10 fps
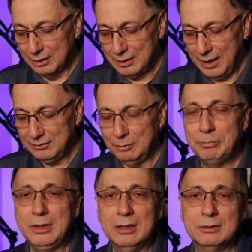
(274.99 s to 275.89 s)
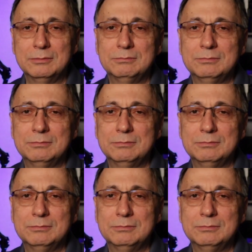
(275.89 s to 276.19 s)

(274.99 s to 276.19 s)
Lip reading: it has the P.